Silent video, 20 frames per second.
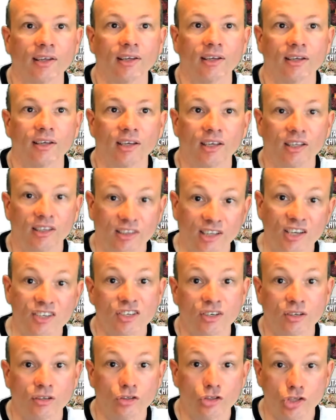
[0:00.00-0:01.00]
it
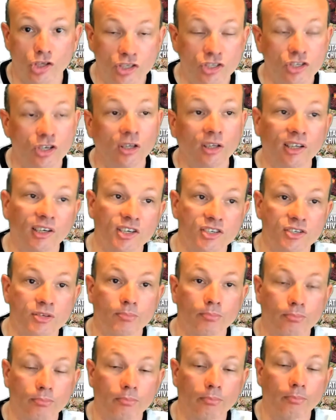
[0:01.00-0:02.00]
certainly
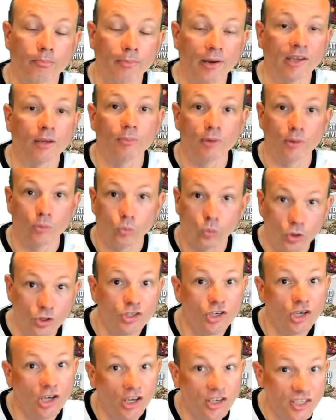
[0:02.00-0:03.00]
doesn't make me want
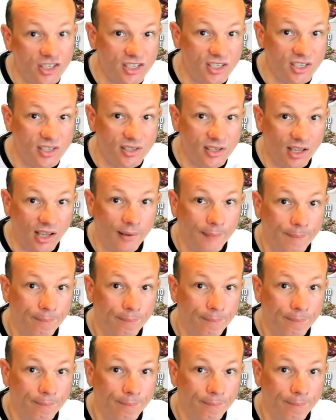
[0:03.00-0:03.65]
to go to Sizzler.